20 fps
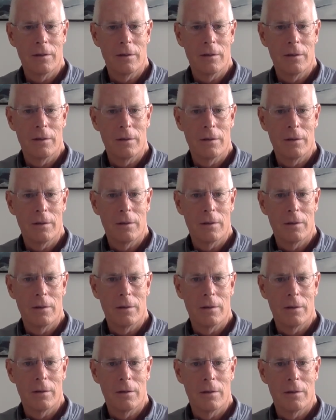
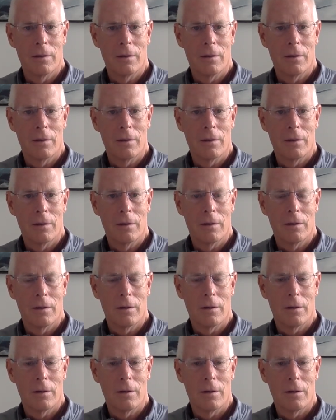
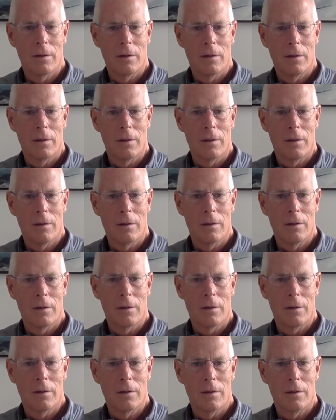[no speech]